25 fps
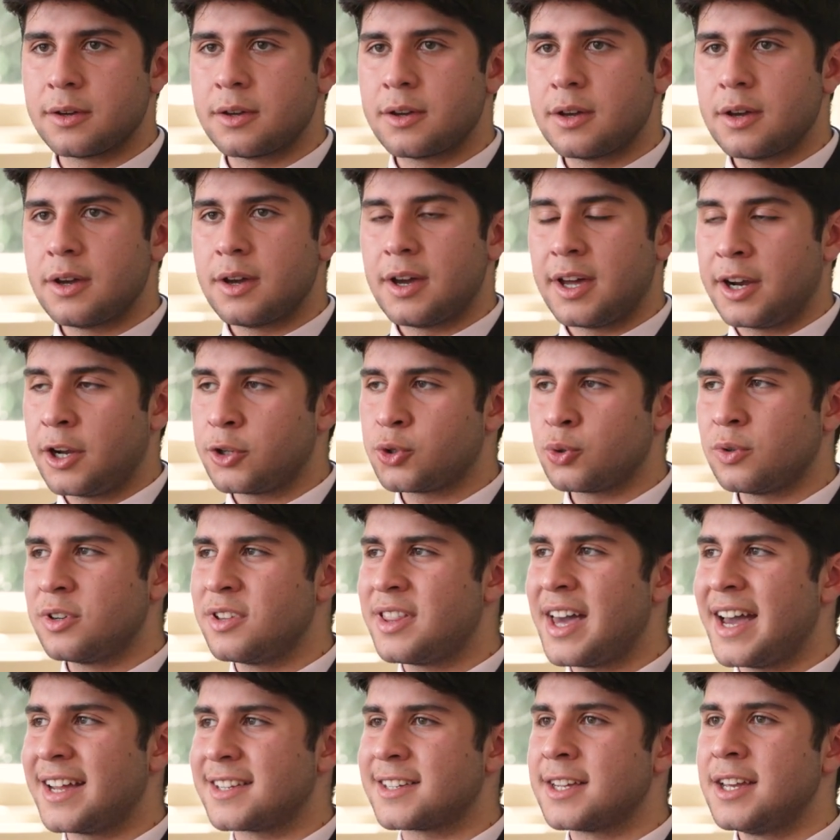And not only
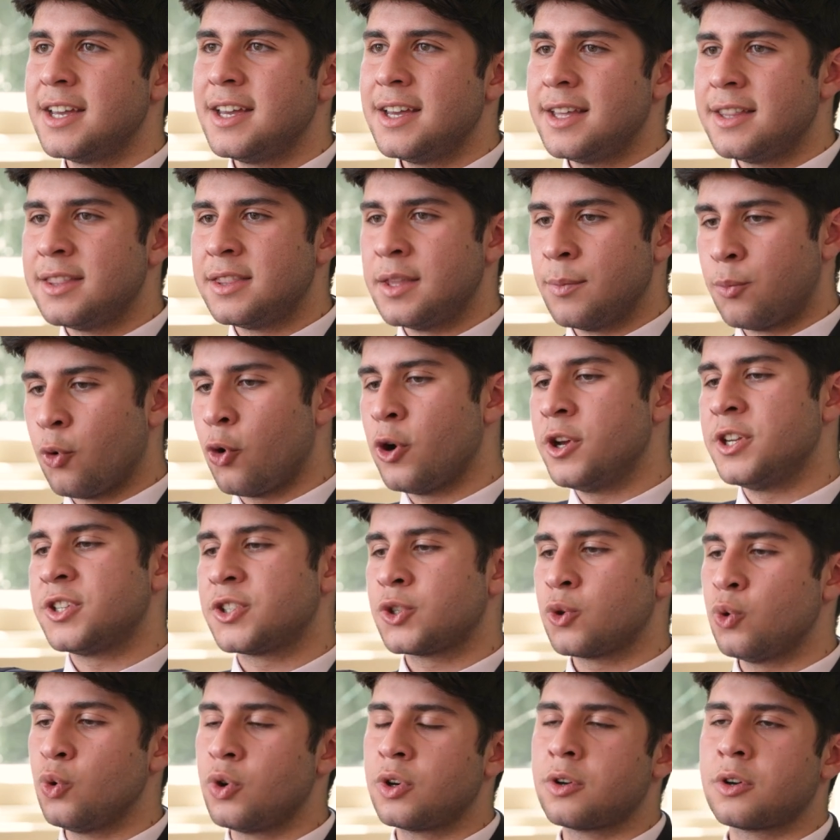that, the
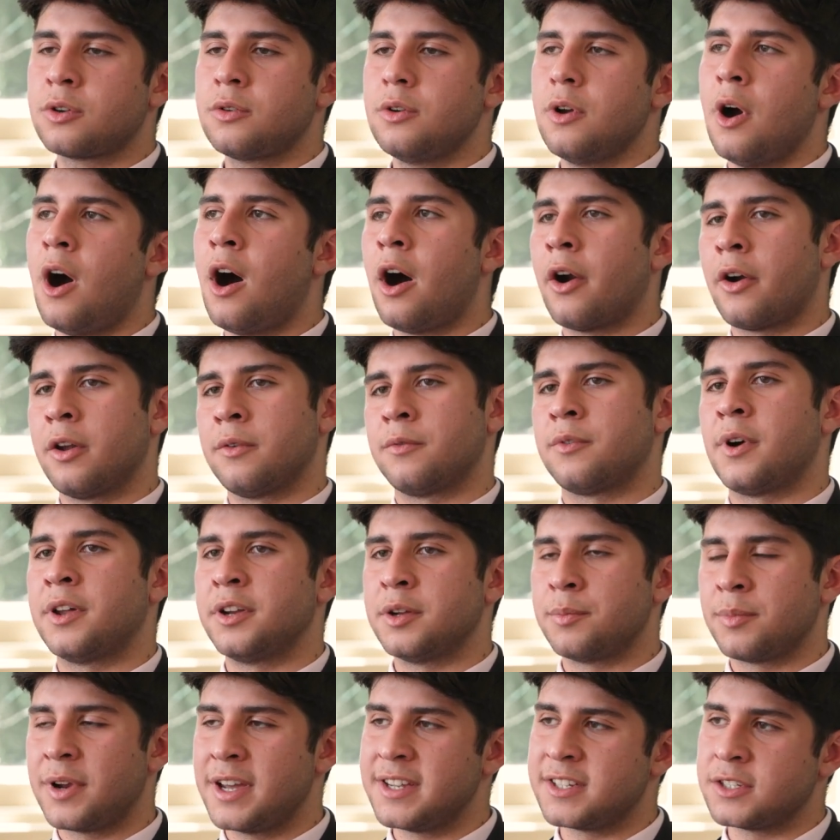boys who are on
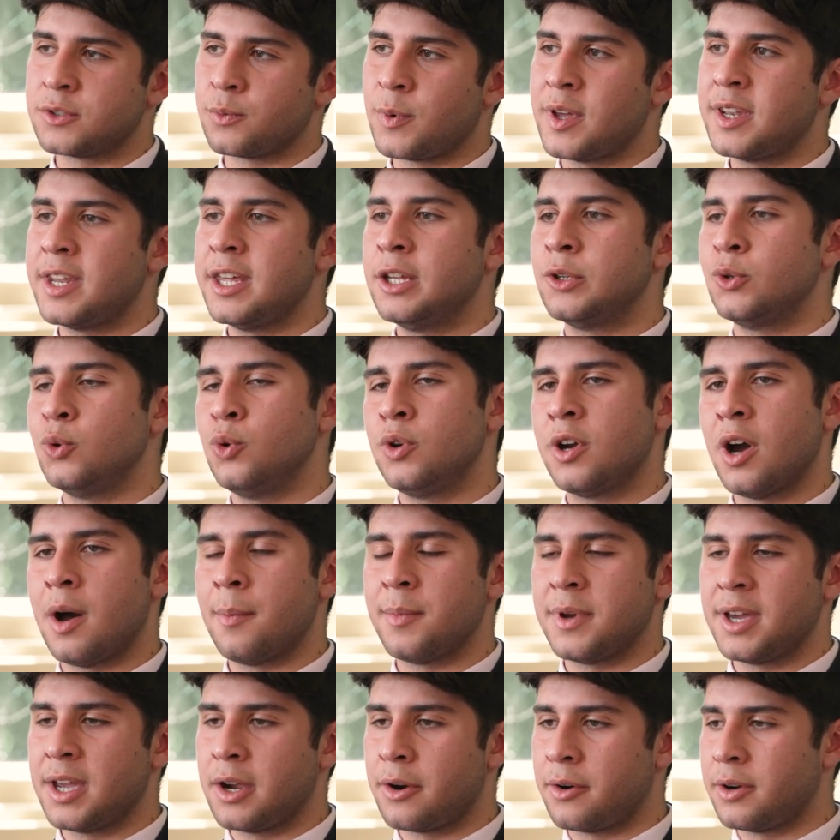funded places, when they do
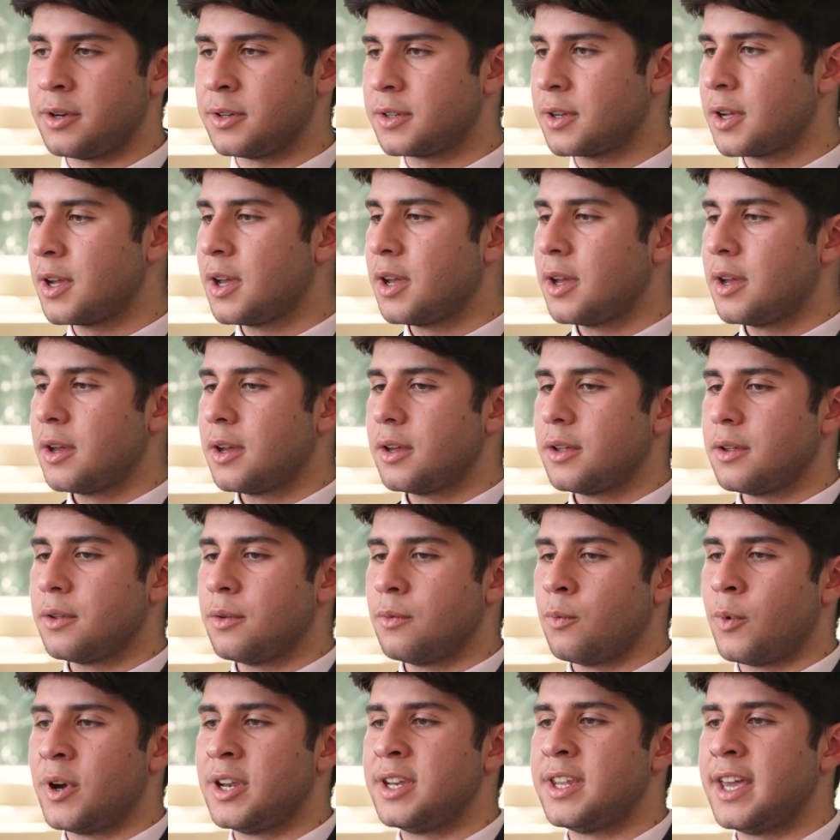come here and
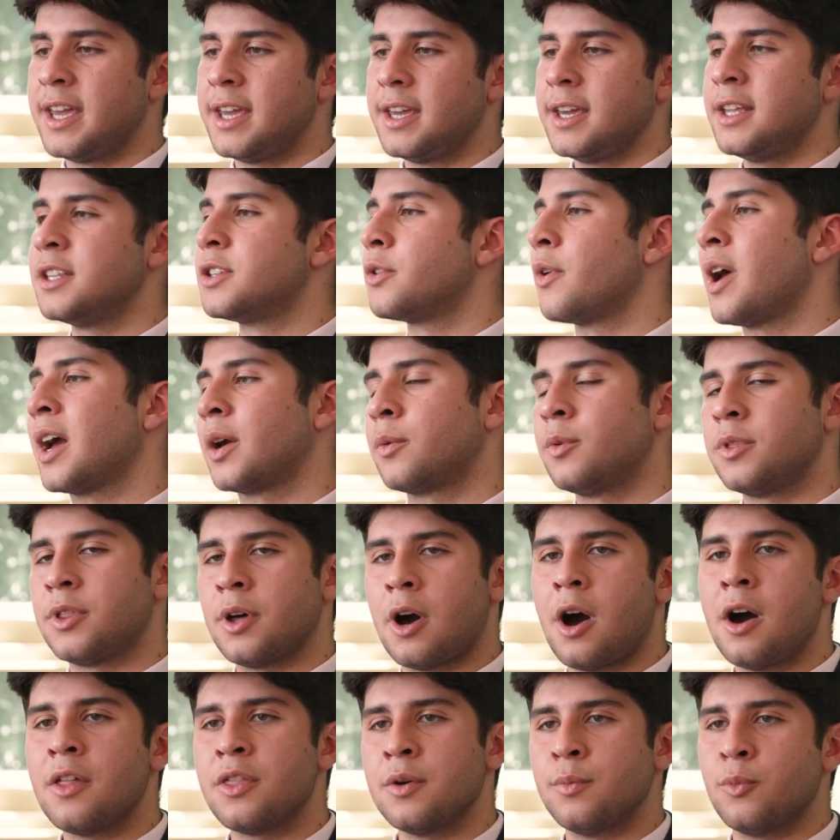when they interact with
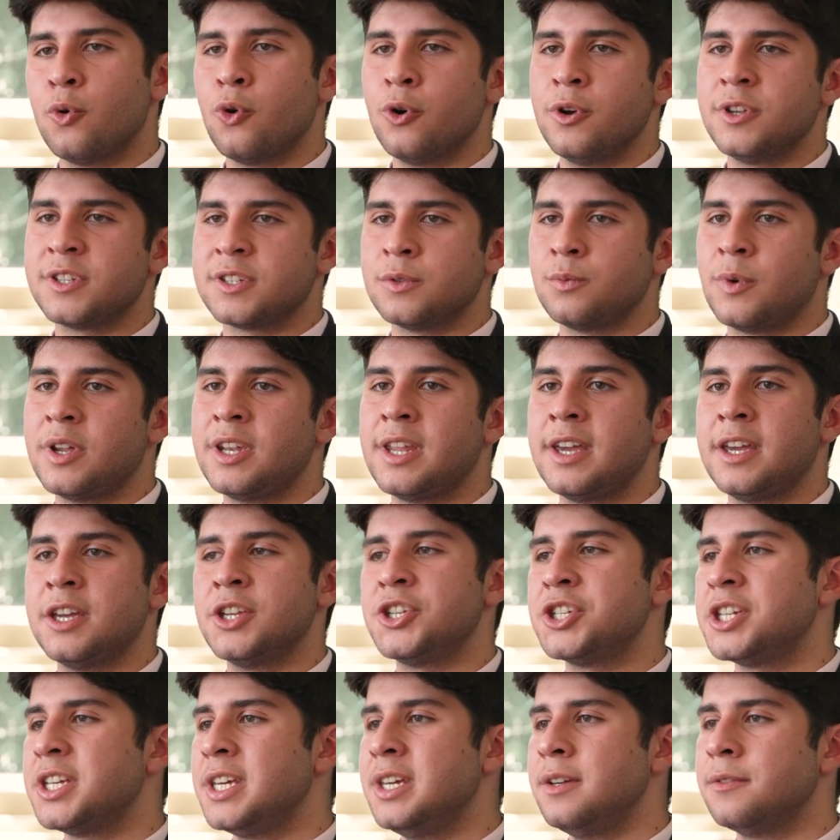the other boys and when they
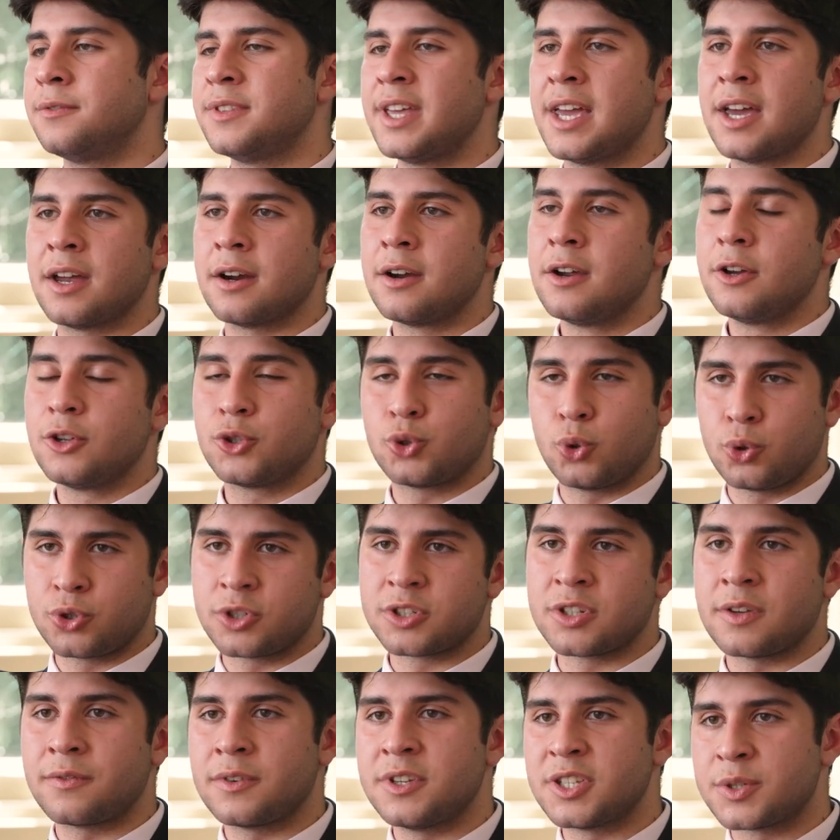achieve, they're
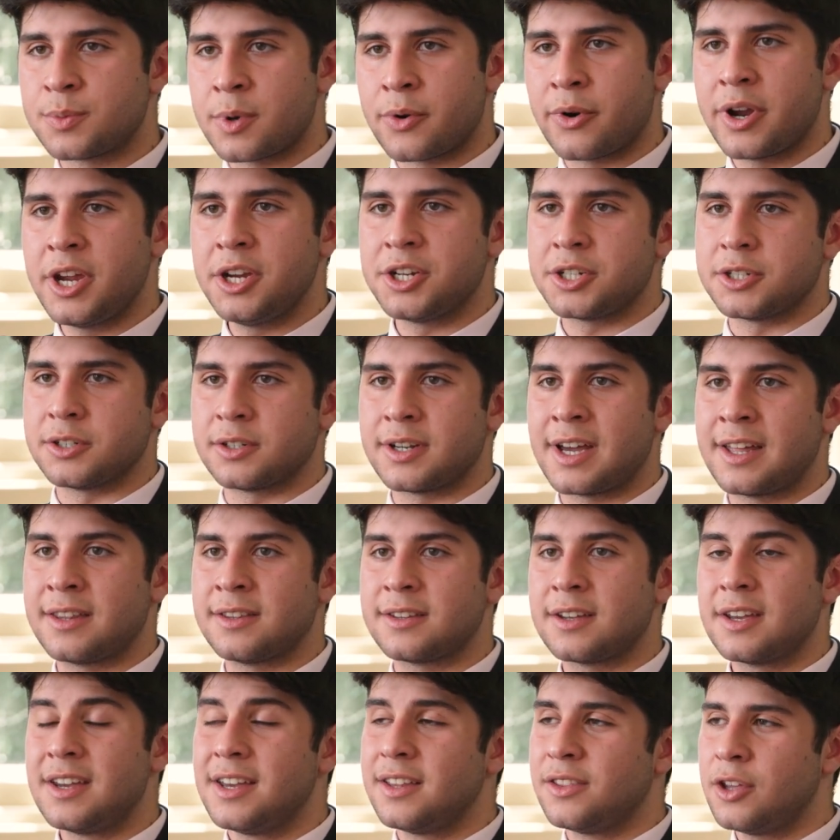sources of inspiration, and
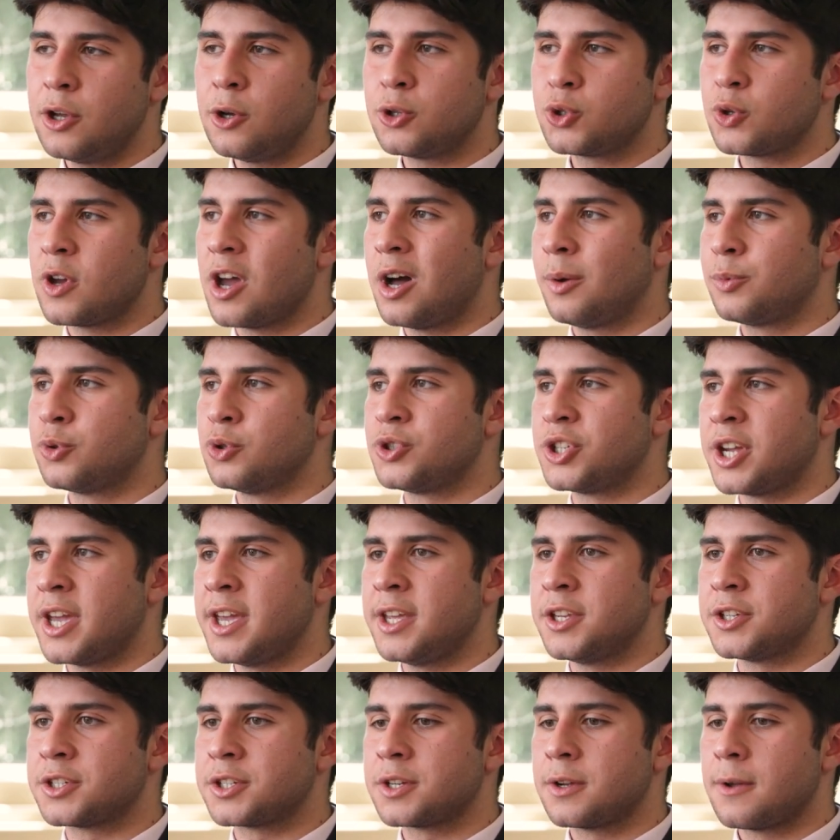they also help to
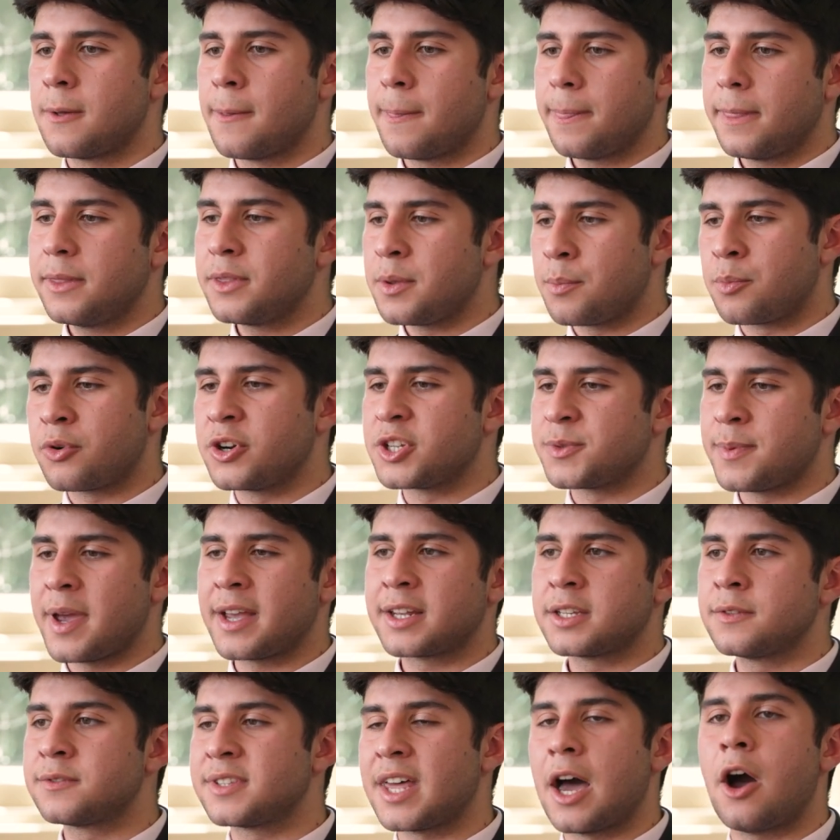change the
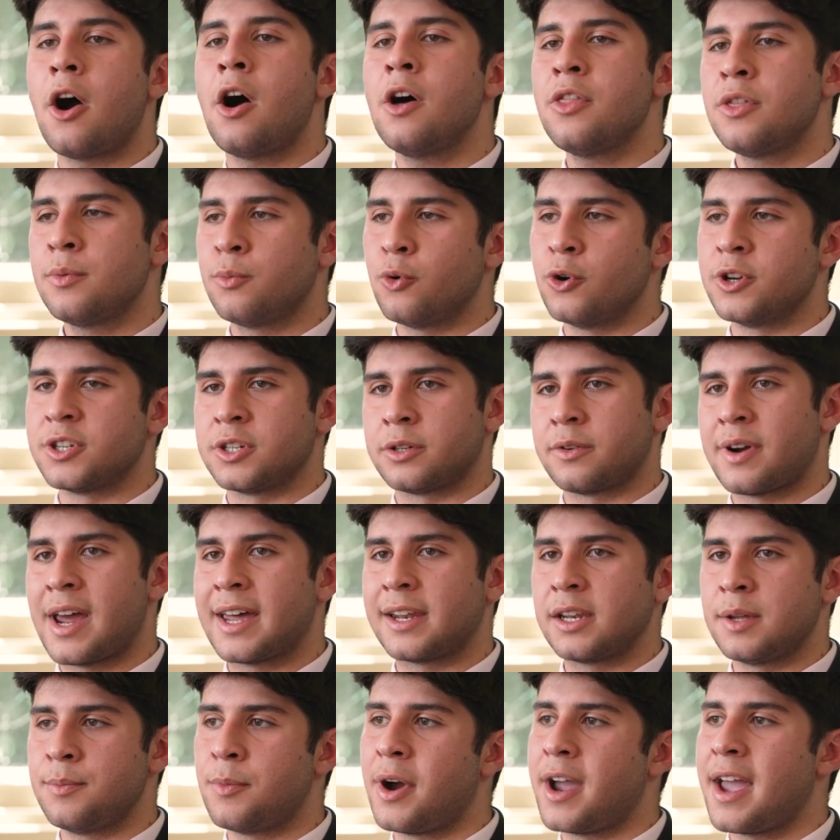perspectives that other boys in
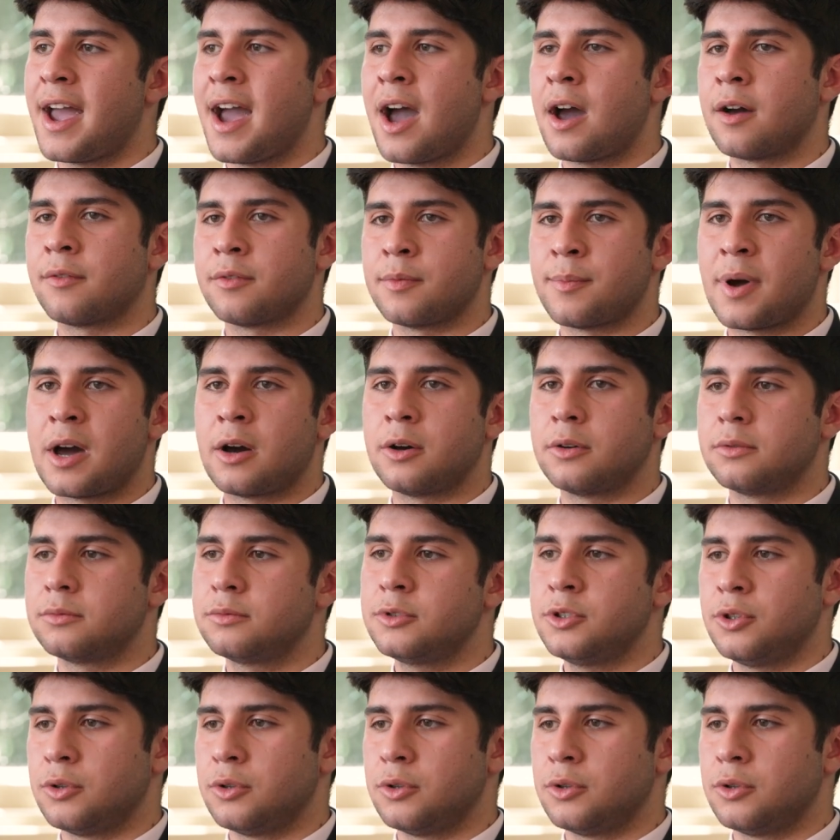Radley might have about